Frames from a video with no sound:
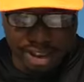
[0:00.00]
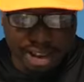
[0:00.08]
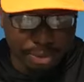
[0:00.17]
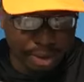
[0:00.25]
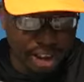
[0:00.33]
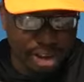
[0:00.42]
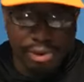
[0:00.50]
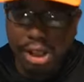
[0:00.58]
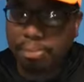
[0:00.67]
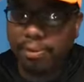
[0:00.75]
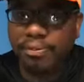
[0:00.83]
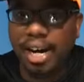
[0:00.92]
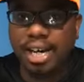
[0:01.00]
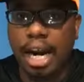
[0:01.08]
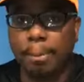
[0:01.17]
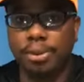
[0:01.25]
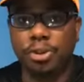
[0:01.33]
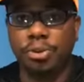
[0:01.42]
And we just want to provide an
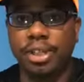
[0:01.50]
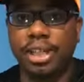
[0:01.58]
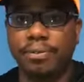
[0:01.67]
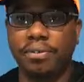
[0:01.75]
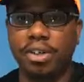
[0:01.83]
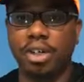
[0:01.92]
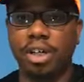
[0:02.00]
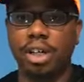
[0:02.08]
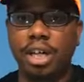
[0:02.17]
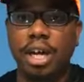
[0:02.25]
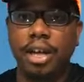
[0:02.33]
opportunity for